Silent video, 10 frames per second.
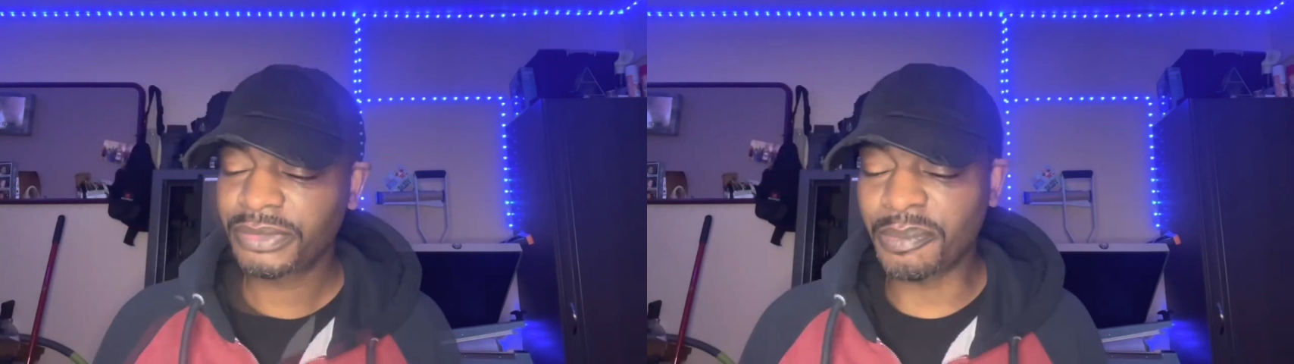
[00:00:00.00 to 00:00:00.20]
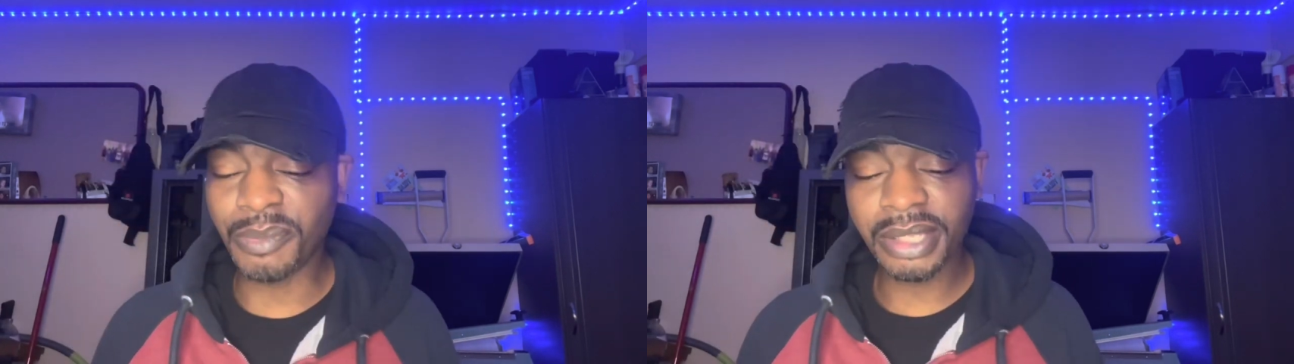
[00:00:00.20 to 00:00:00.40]

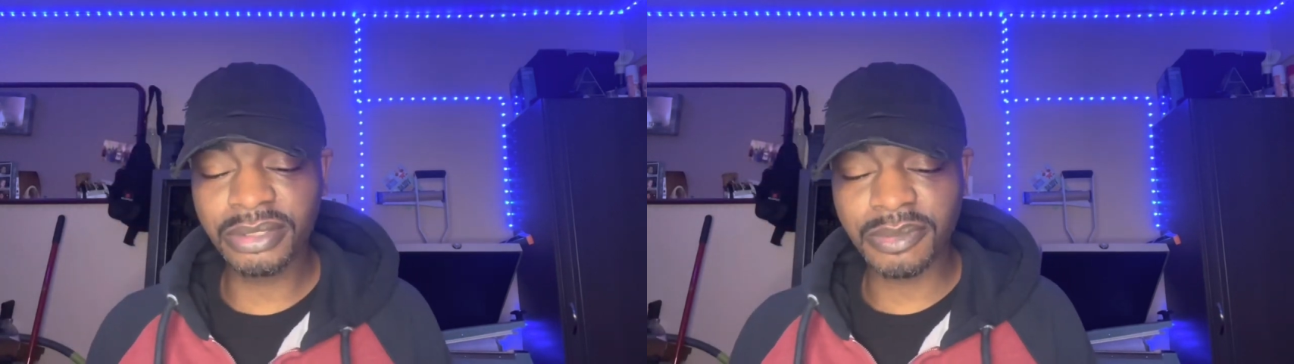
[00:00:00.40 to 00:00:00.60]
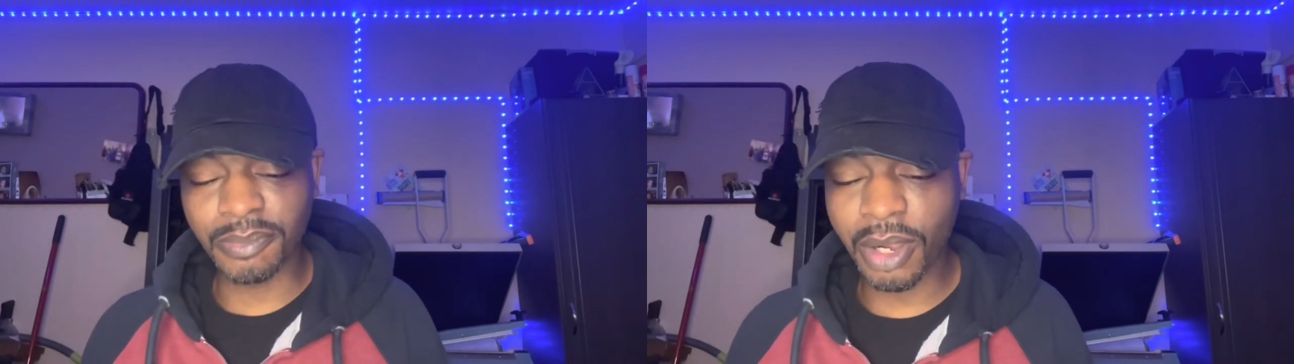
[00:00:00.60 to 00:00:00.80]
The
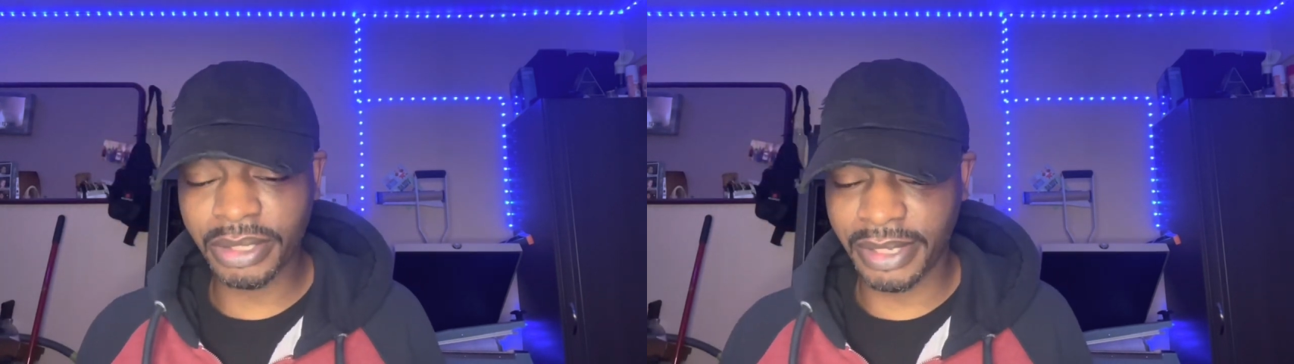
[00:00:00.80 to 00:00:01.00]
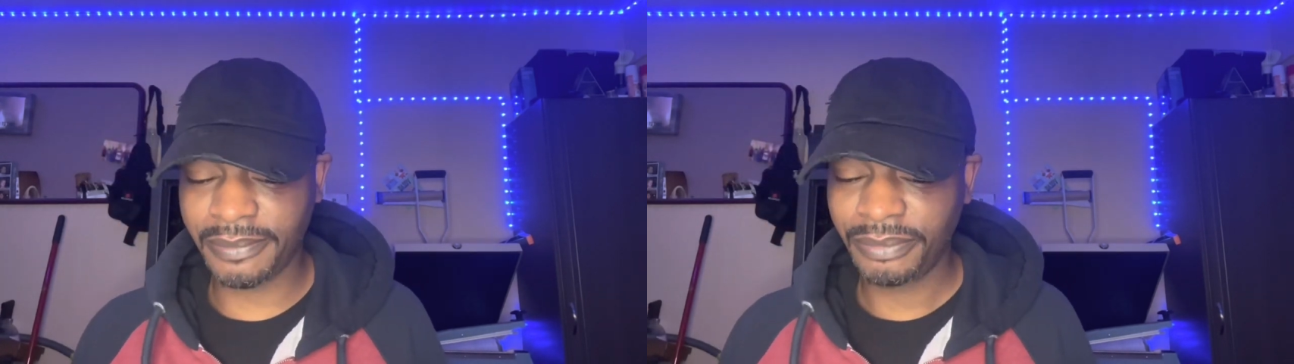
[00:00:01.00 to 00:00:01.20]
maker's
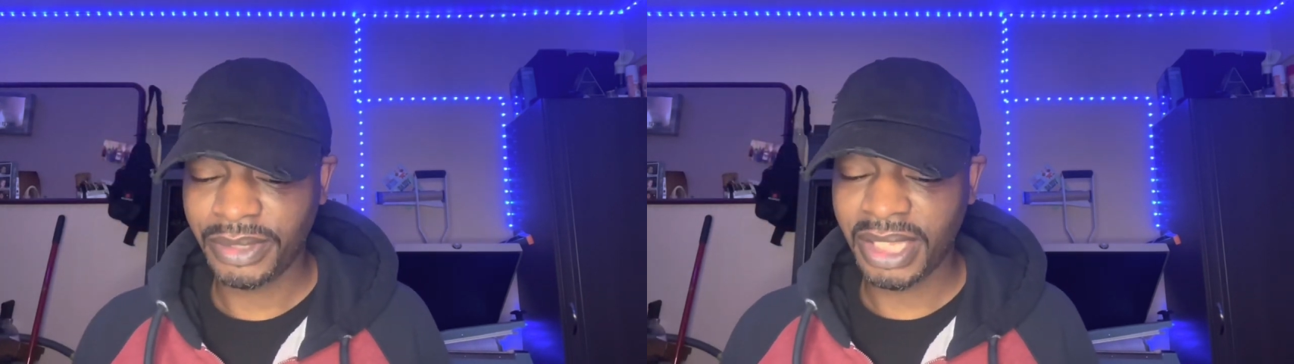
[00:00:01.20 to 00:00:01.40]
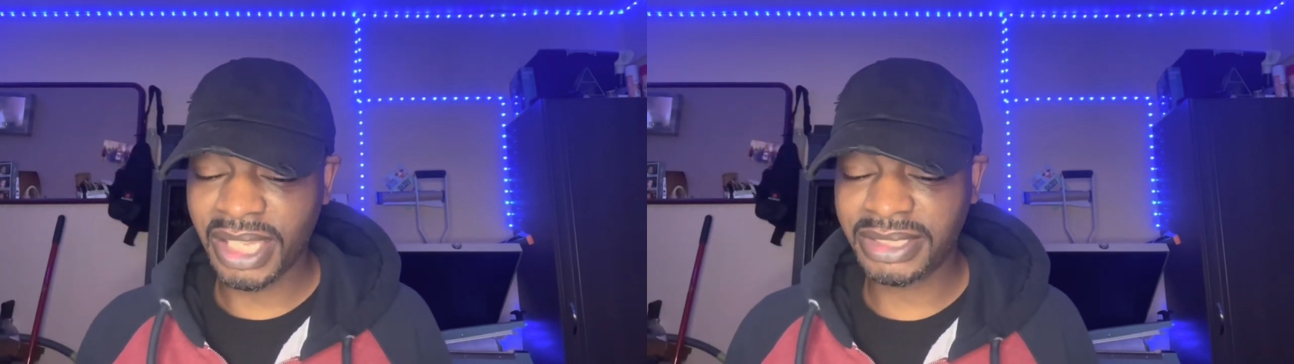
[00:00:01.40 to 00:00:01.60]
marking
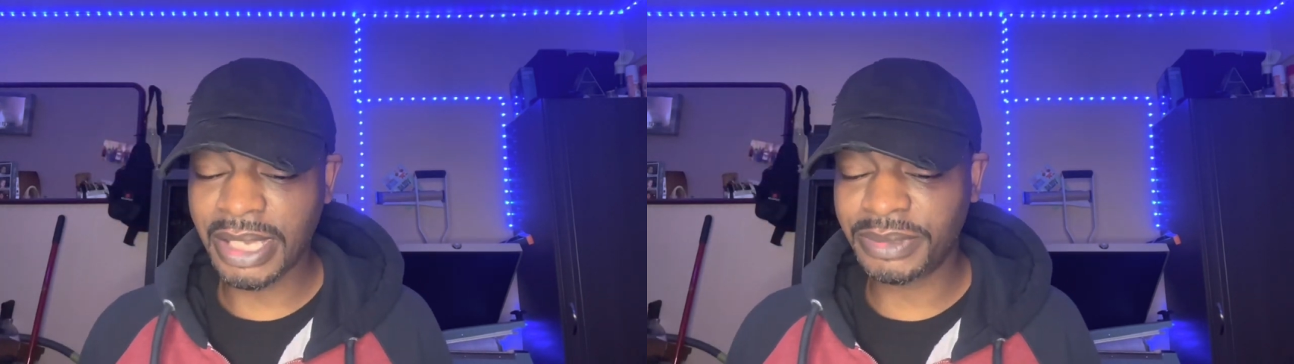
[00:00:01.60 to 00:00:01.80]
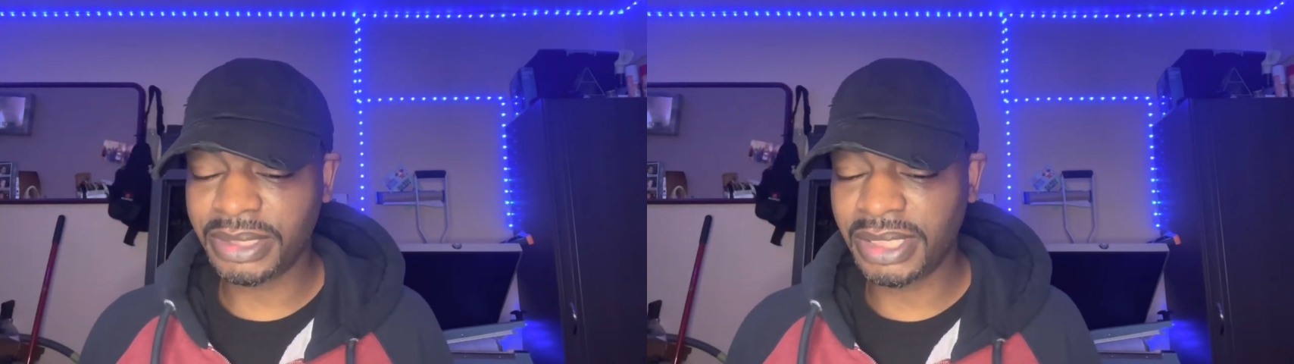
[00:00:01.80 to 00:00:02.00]

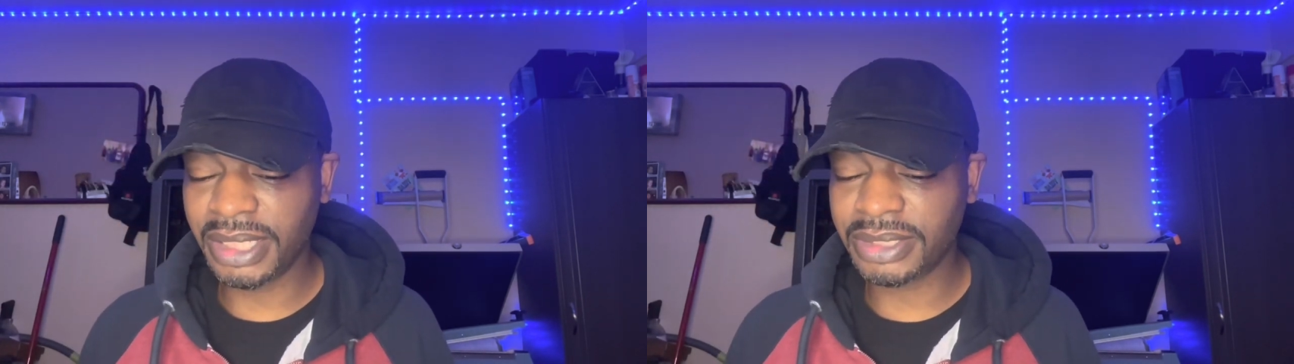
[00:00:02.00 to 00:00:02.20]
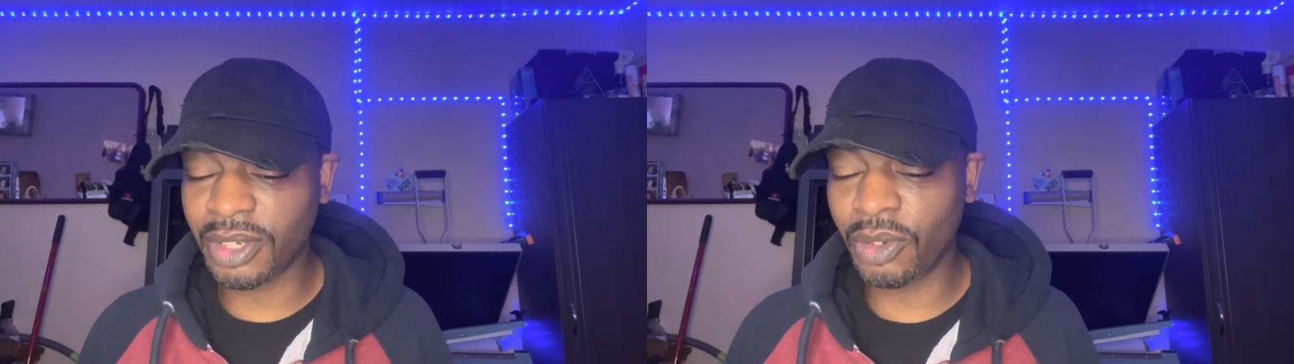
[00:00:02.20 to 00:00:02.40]
exception
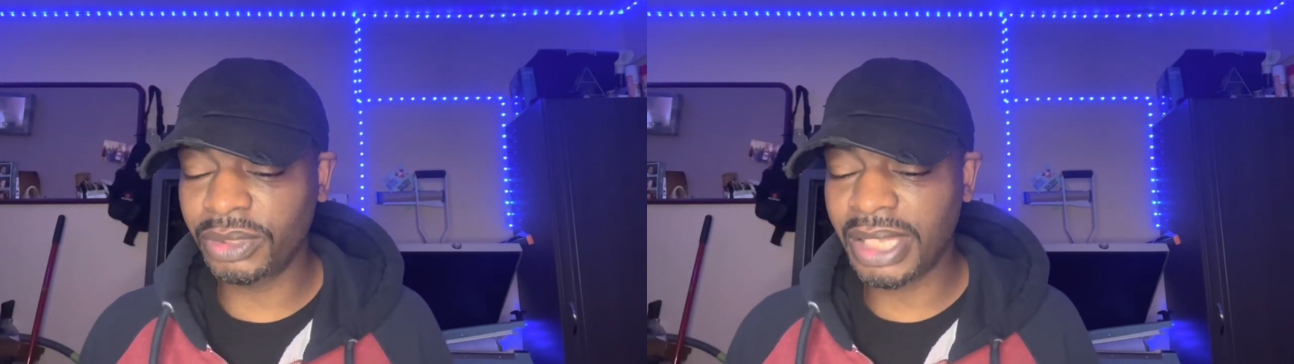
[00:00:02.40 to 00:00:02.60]
is only